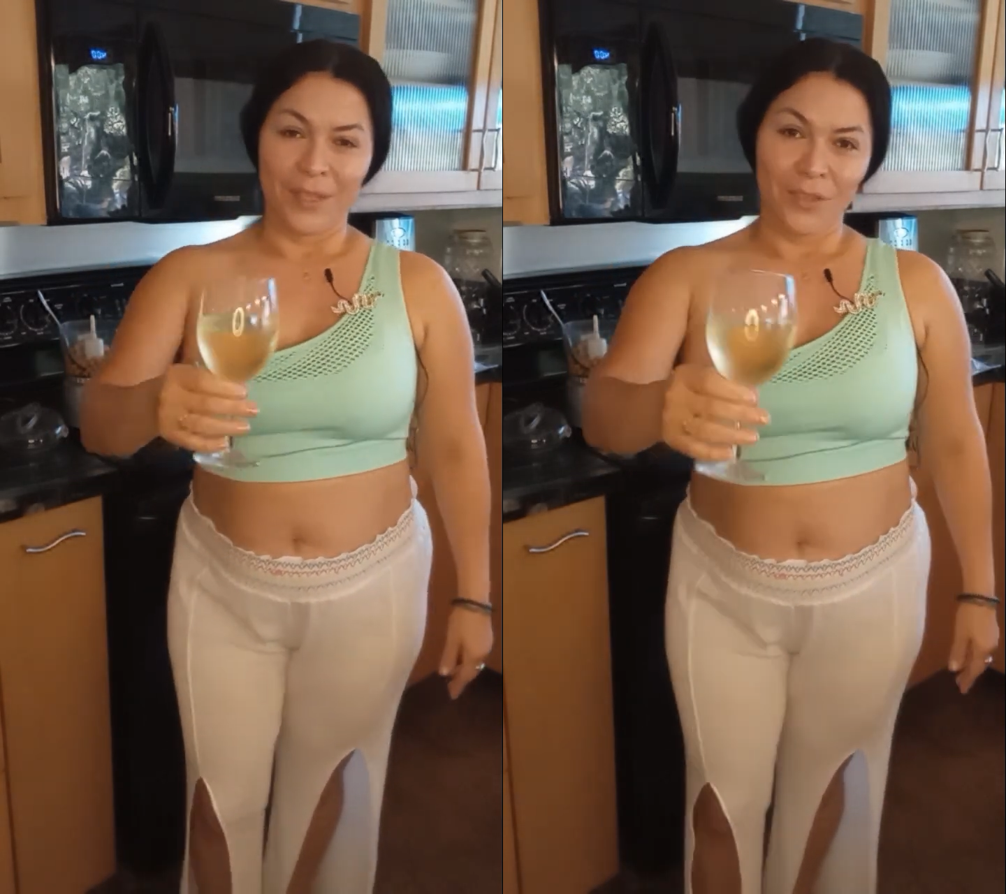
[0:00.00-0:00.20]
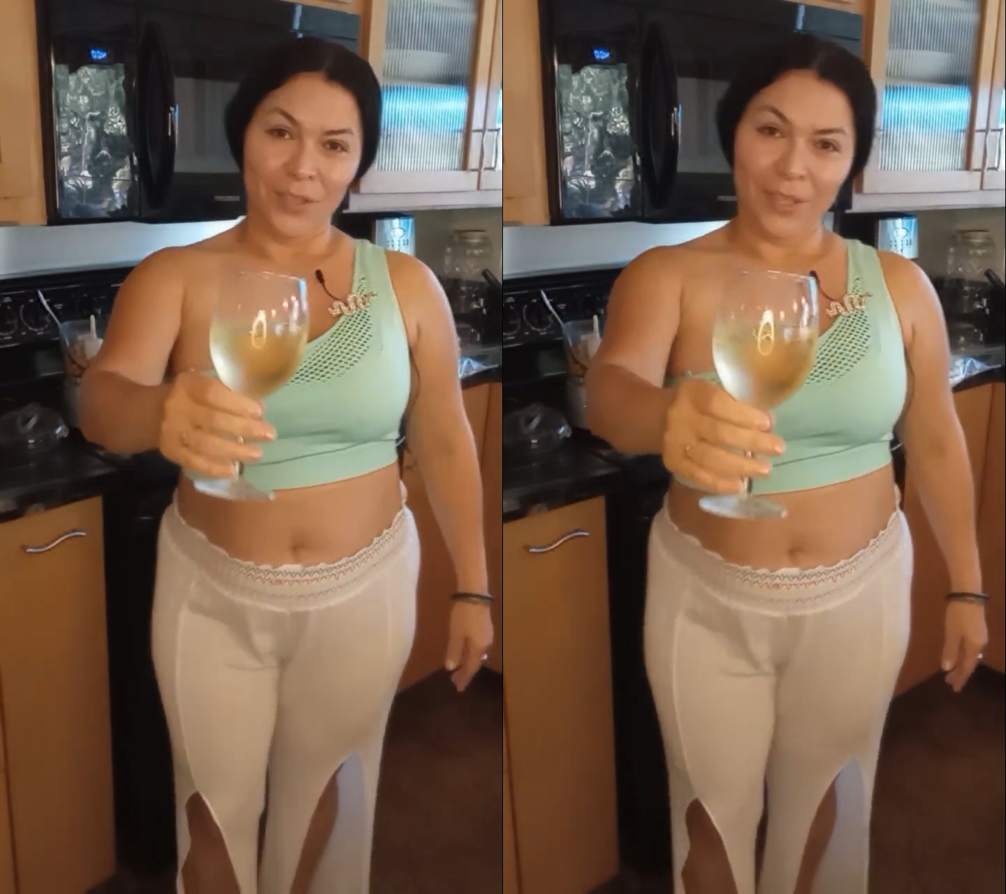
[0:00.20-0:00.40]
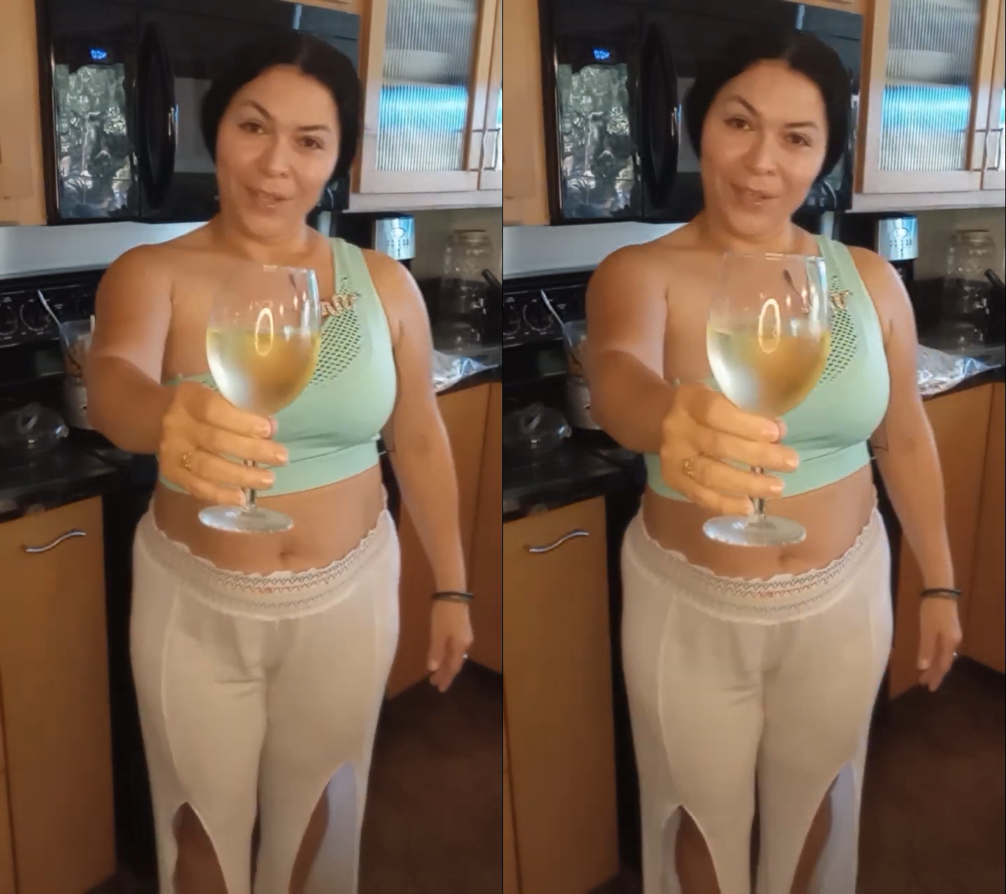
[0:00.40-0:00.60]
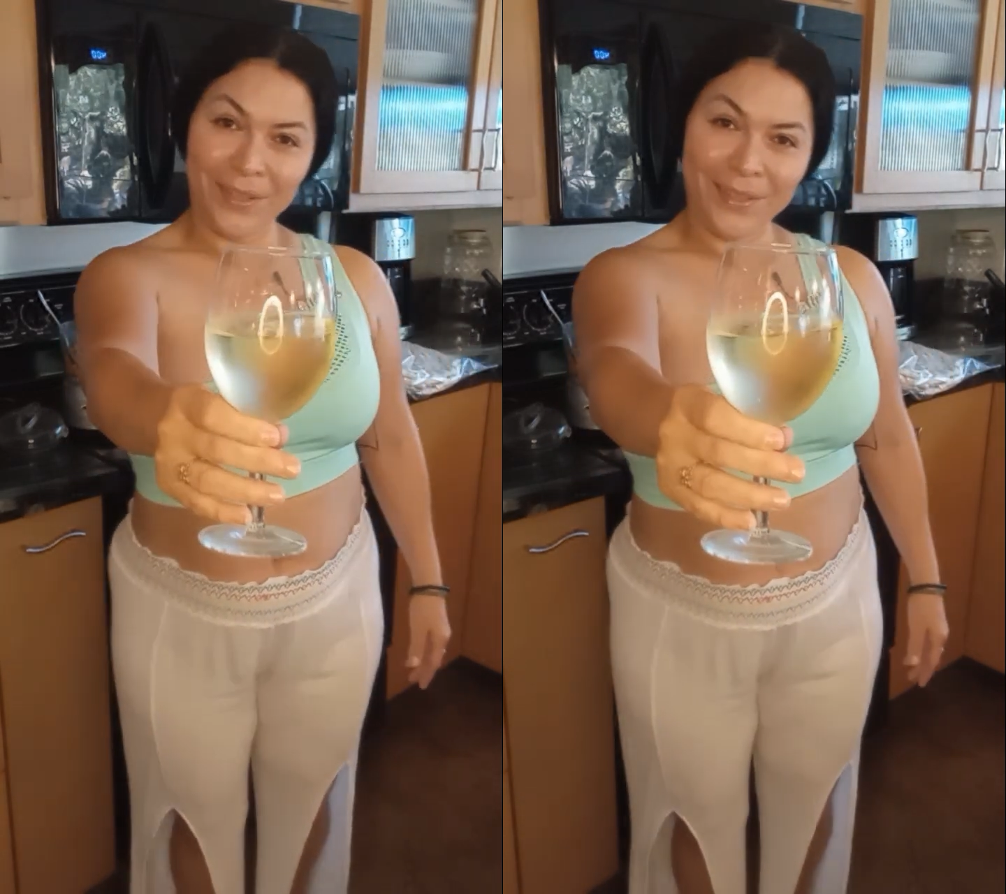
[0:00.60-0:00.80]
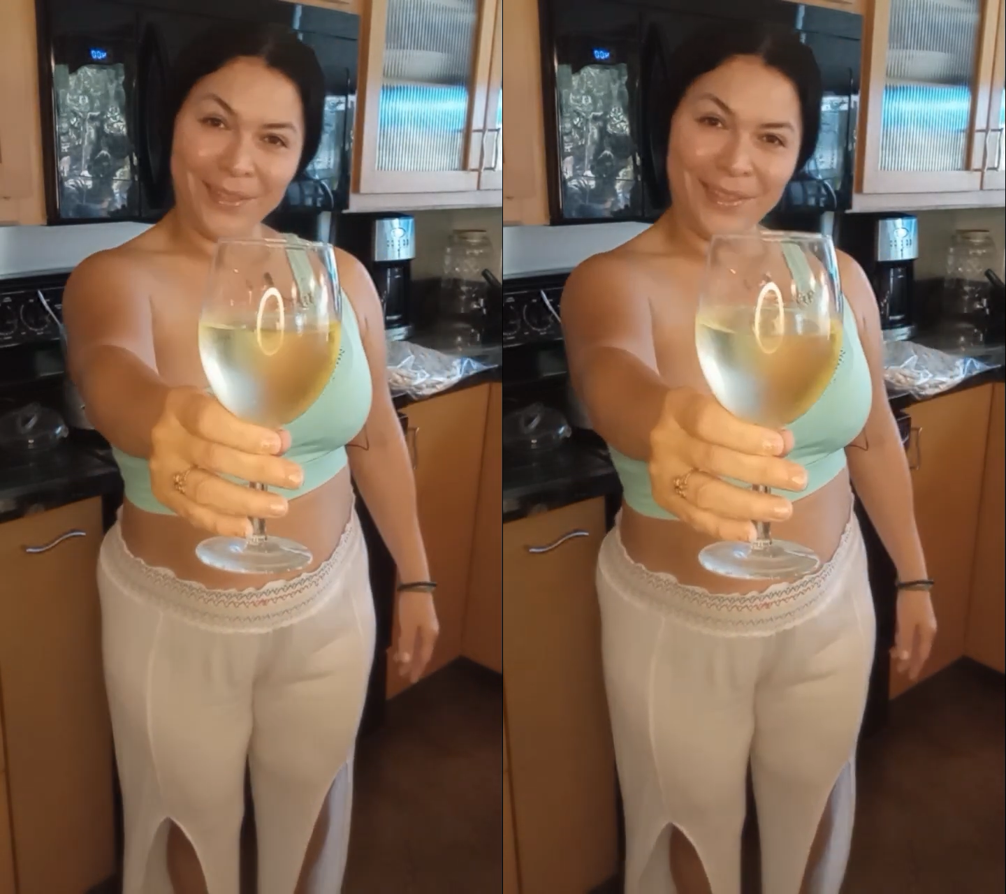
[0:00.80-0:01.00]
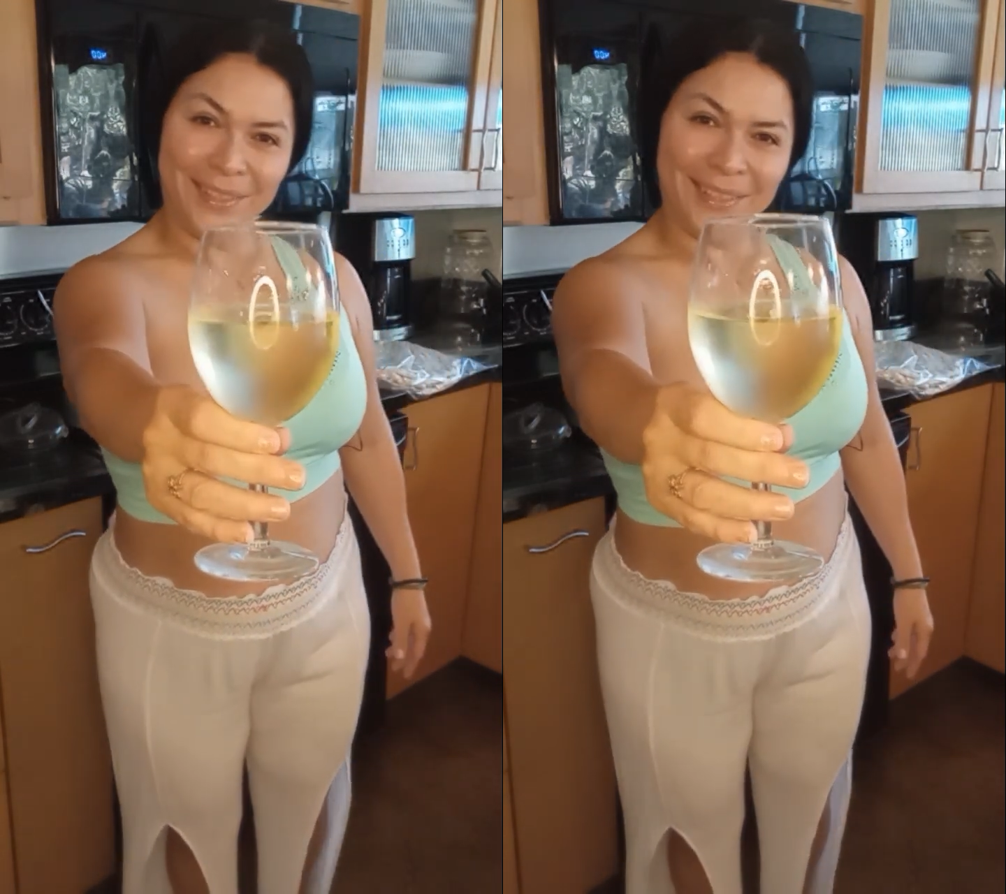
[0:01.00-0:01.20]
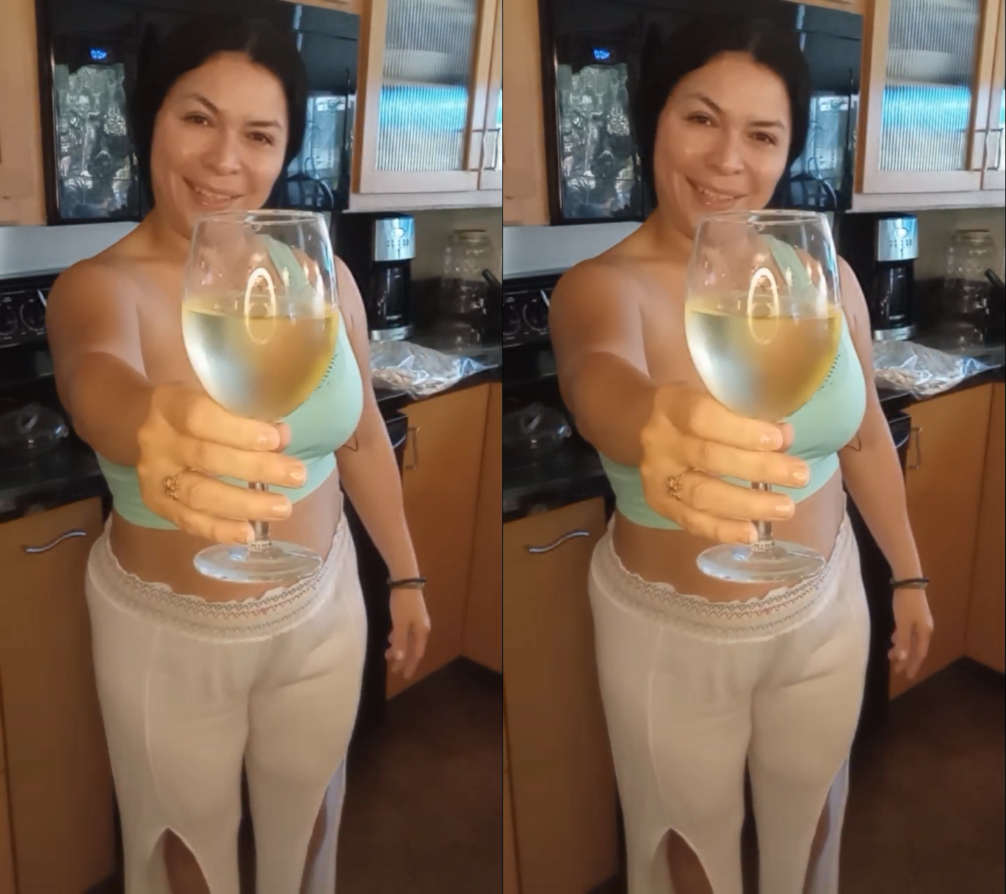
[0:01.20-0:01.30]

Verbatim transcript: cheers.